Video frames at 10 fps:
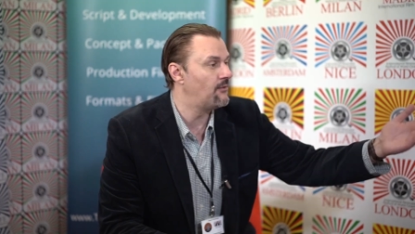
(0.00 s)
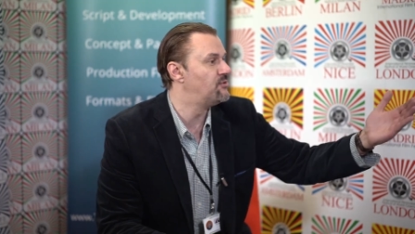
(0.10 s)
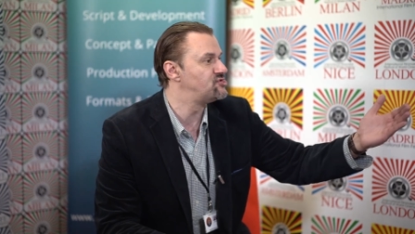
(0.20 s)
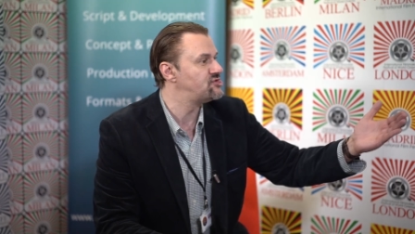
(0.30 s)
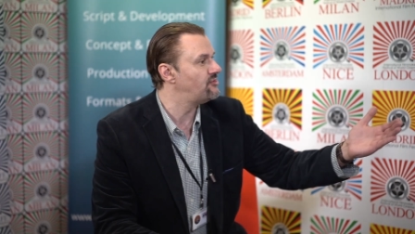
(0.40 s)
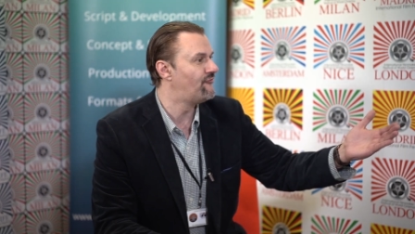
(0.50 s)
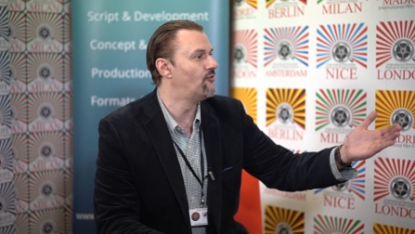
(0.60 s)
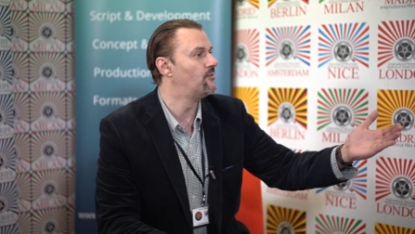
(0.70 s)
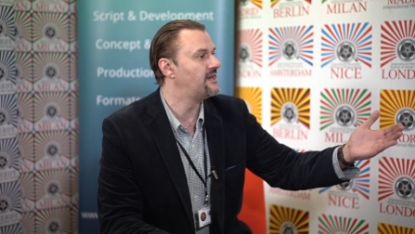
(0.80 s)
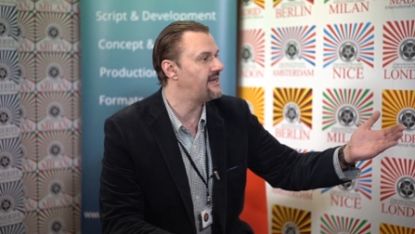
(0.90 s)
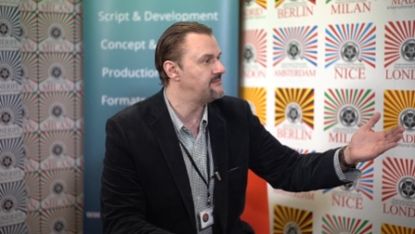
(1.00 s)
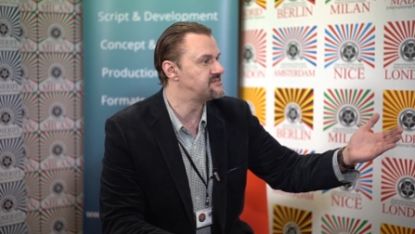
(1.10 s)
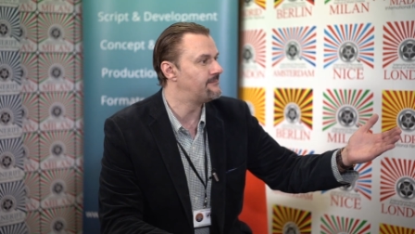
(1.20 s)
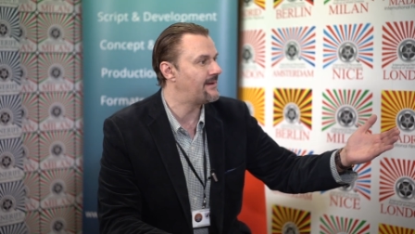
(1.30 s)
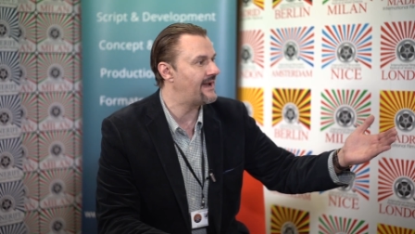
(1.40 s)
now pushing you forward in
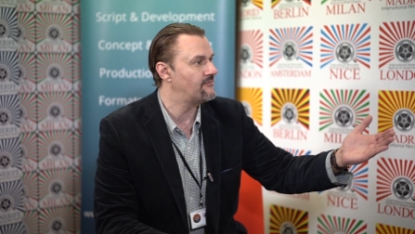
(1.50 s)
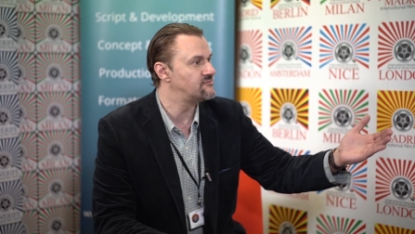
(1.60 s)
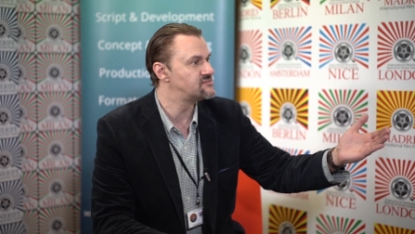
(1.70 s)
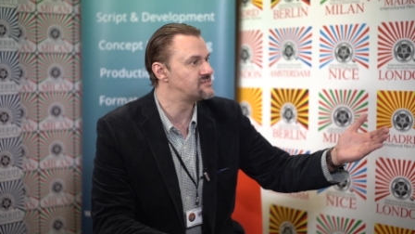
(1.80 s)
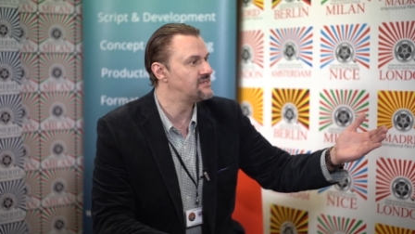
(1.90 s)
leaps and bounds.